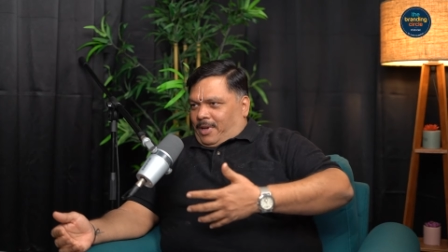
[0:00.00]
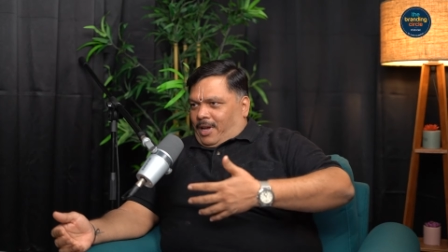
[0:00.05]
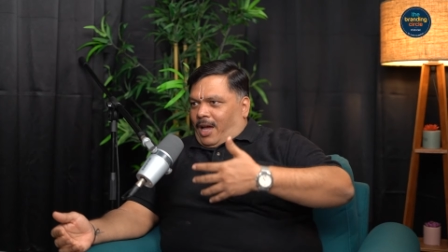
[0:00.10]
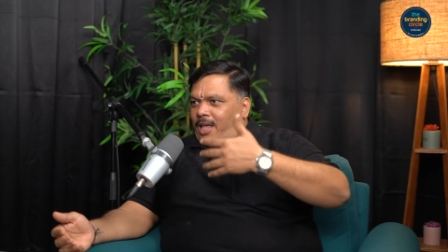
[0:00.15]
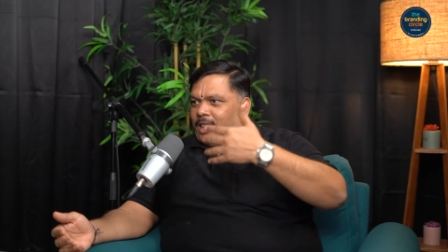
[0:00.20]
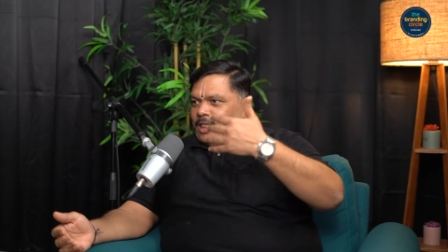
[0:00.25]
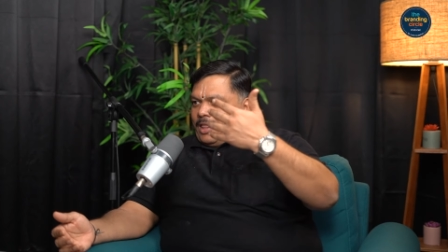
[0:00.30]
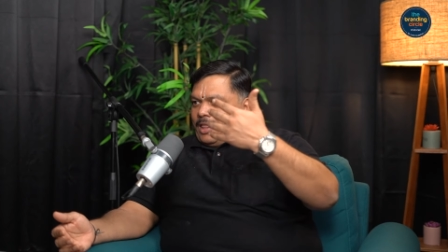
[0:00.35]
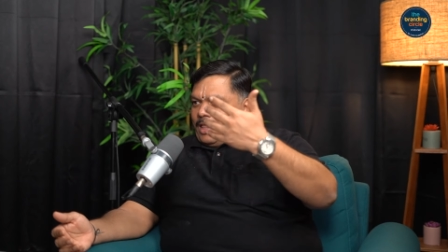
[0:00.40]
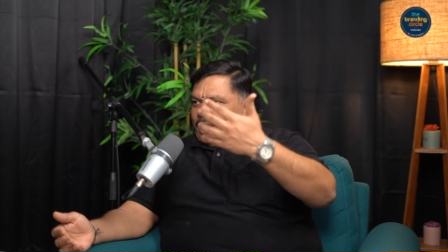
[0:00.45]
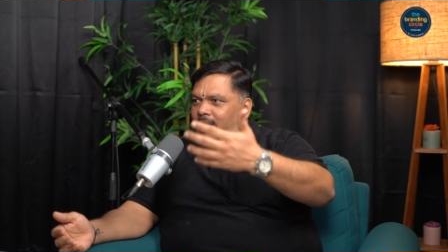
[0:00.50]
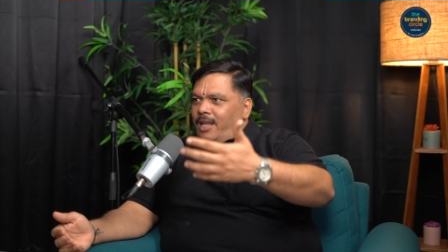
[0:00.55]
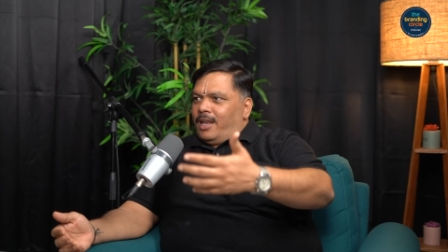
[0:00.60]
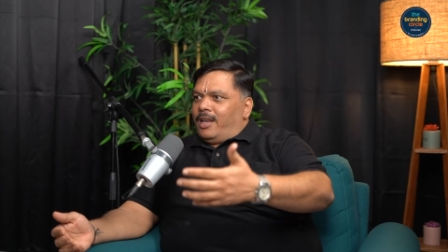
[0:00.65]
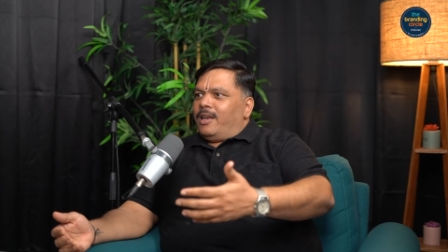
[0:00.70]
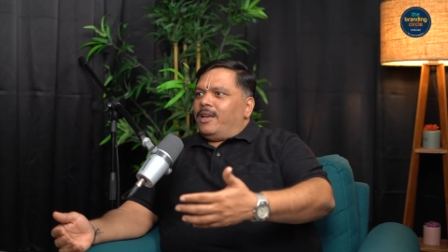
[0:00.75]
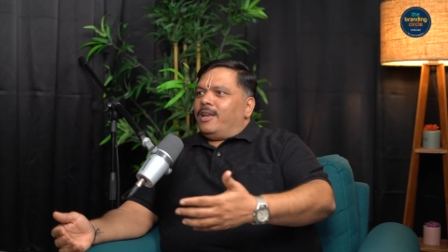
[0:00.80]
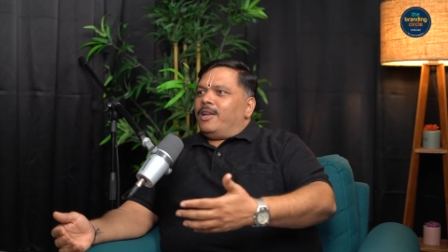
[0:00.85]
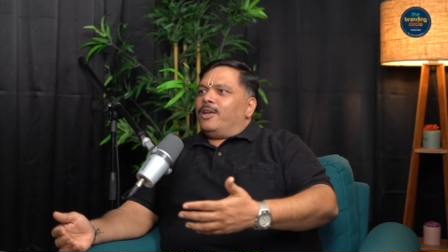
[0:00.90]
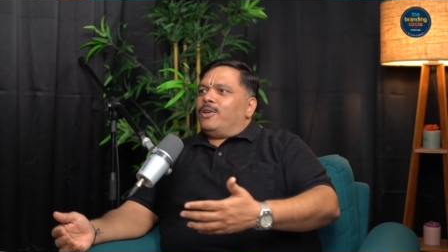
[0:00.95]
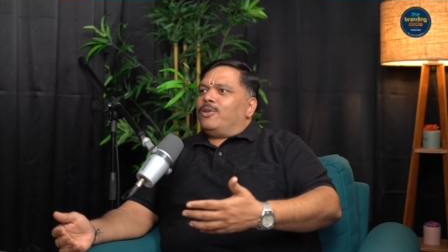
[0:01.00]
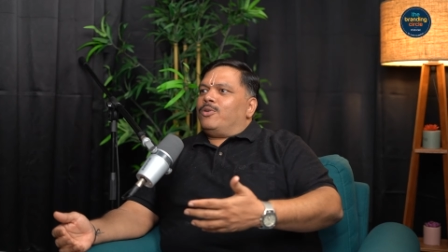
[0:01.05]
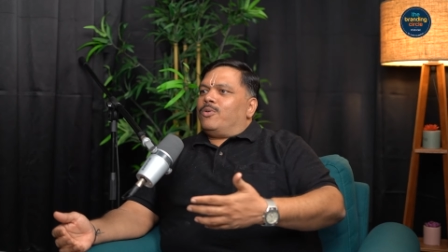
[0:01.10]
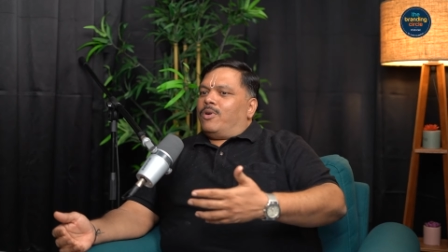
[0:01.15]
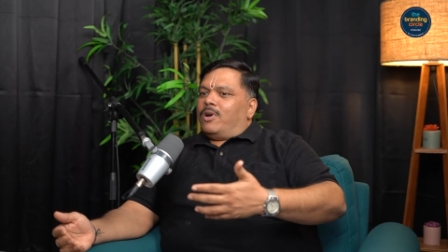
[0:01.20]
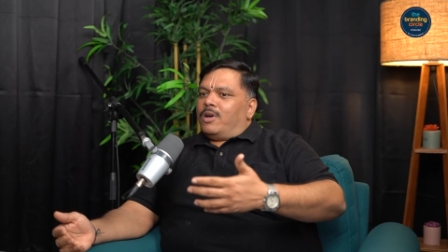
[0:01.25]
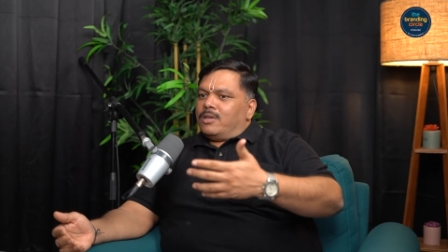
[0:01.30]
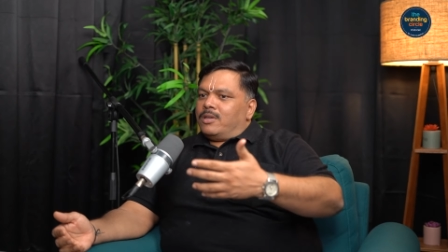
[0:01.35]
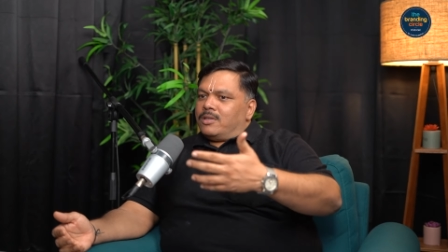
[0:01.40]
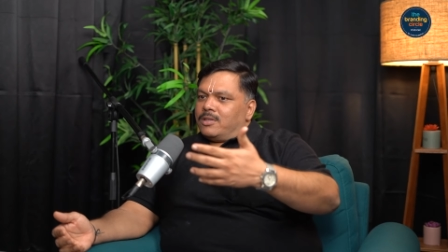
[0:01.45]
And then it
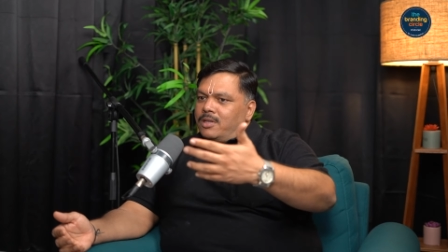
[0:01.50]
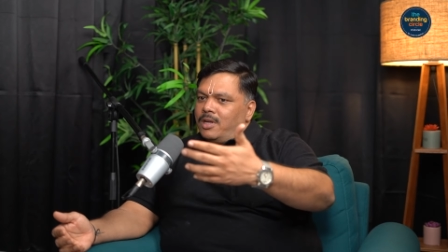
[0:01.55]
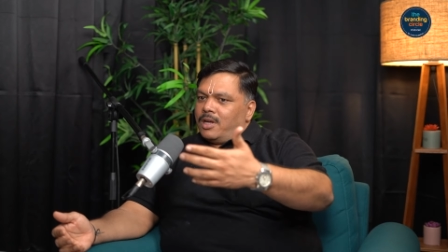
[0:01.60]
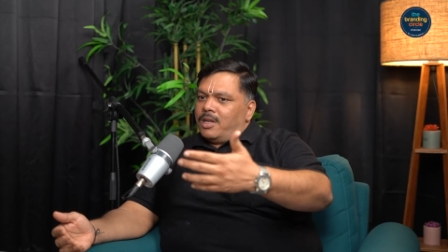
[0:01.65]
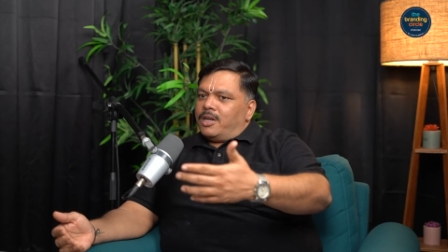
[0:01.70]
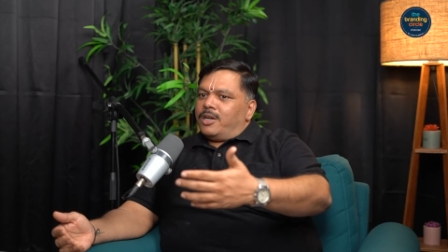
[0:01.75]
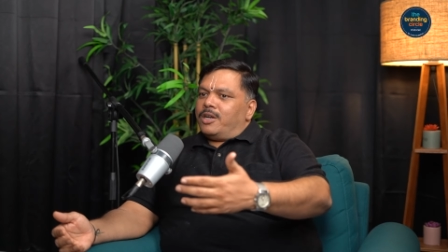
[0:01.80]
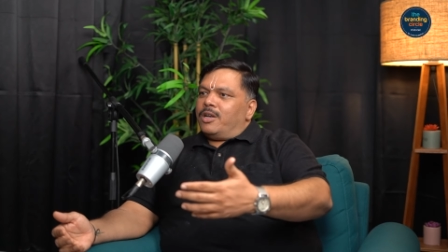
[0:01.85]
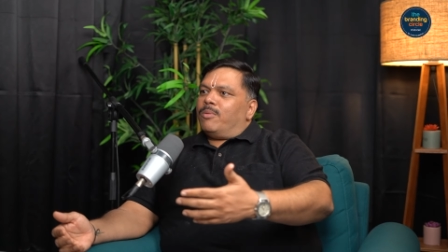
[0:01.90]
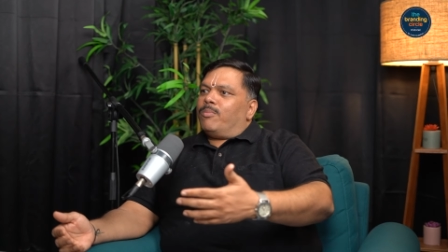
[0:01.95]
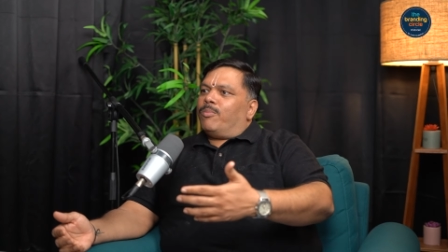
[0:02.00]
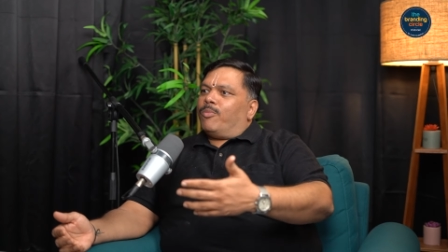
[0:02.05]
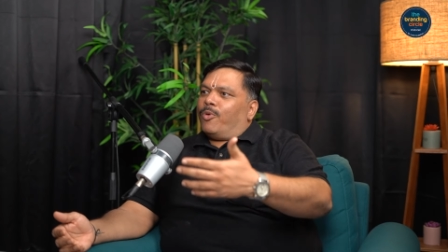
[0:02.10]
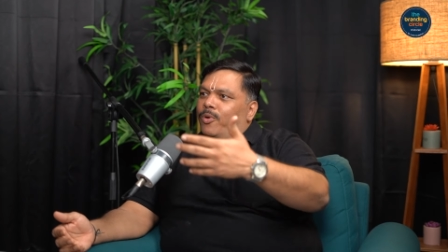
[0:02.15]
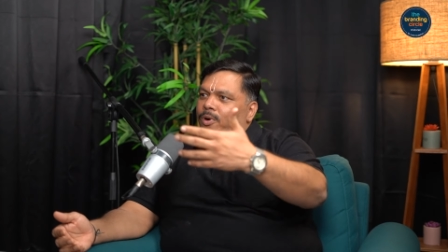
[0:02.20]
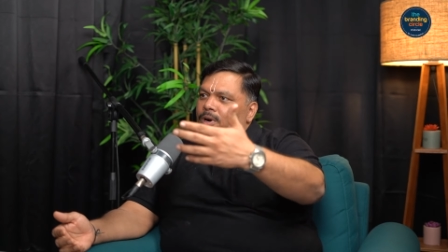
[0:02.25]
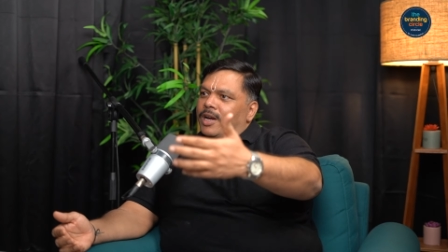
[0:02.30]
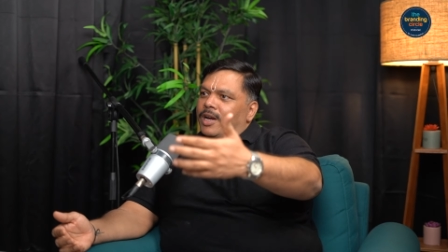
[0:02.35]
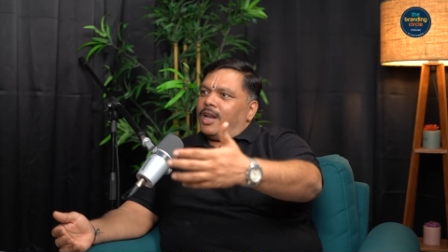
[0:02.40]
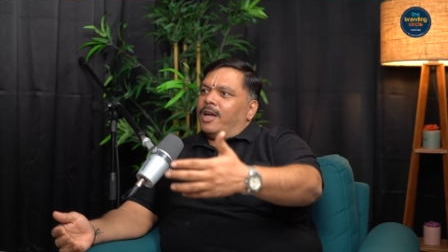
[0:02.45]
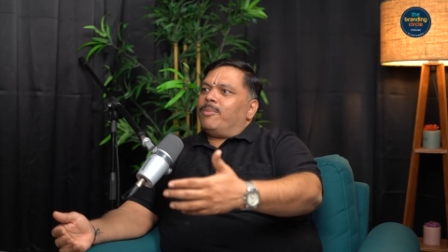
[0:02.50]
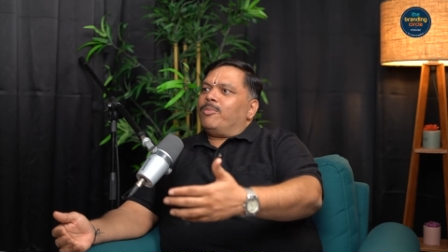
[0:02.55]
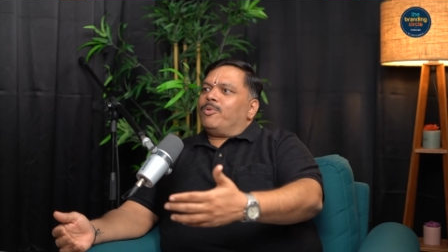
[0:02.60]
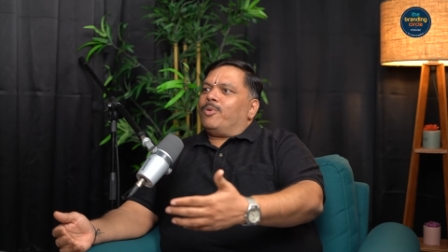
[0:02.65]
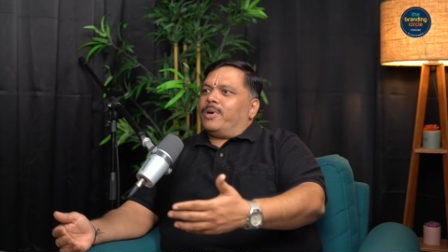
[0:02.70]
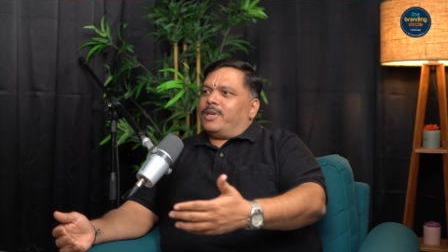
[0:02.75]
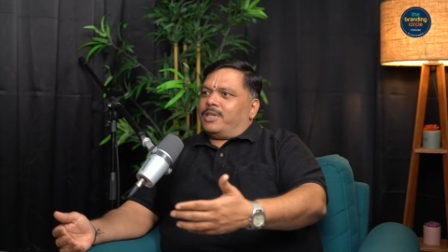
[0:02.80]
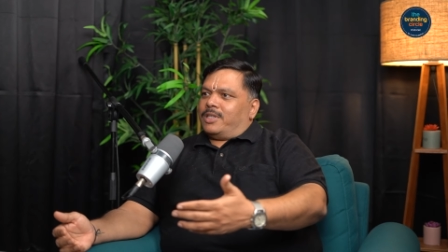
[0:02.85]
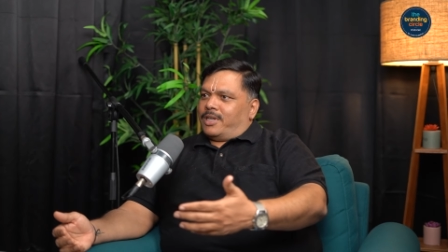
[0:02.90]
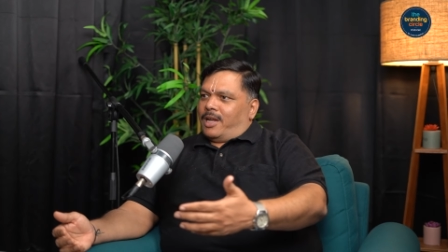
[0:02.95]
took us a little more time
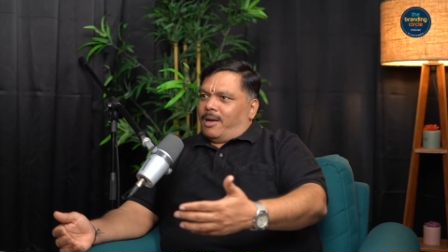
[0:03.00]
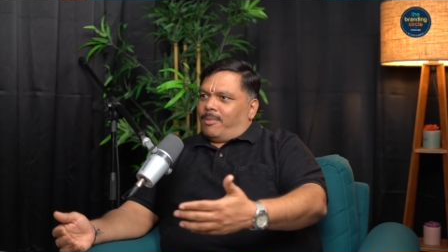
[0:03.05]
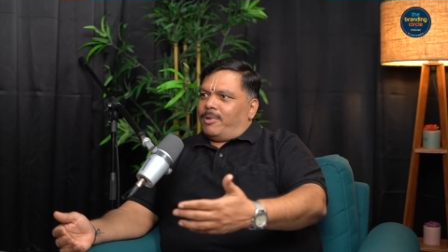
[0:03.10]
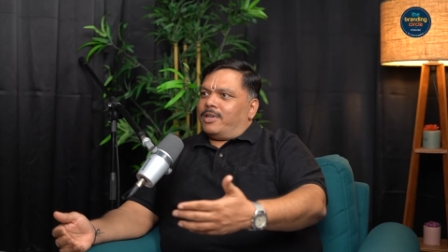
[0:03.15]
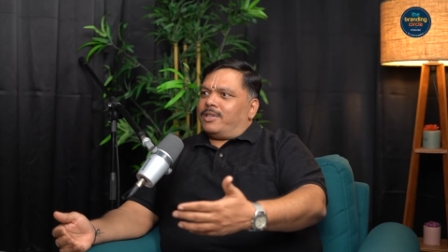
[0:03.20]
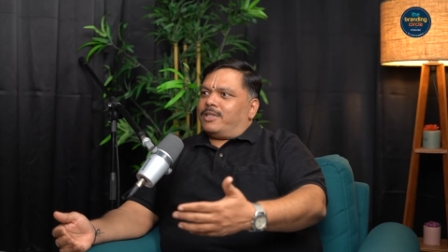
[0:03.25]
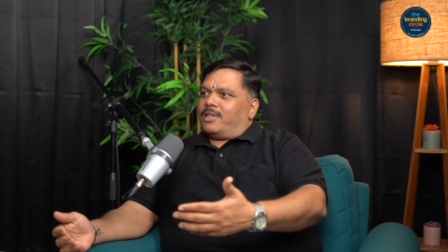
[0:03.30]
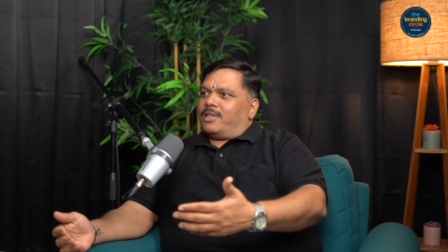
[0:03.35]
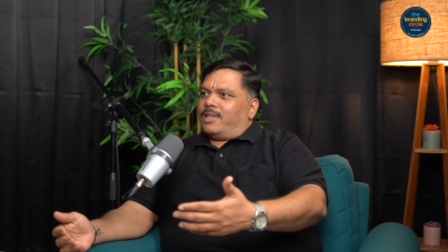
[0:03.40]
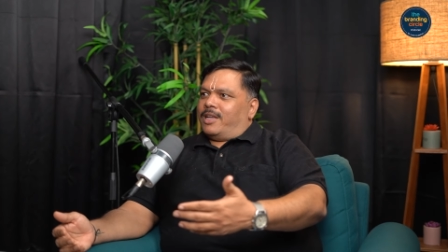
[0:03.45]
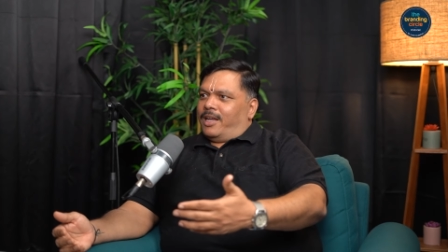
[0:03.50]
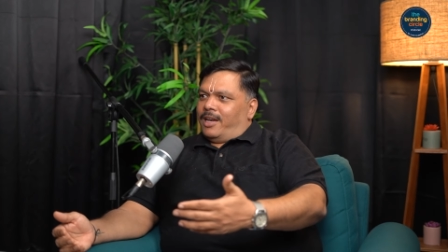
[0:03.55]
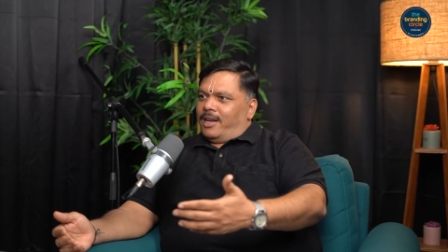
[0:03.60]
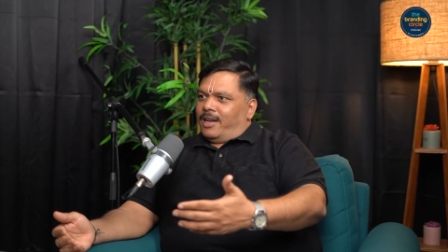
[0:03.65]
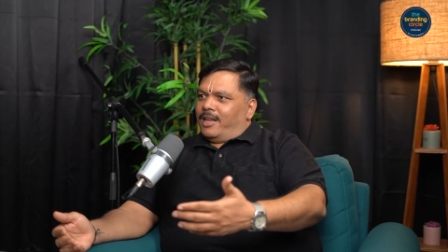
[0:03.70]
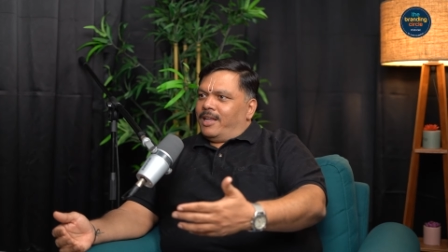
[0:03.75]
to establish there.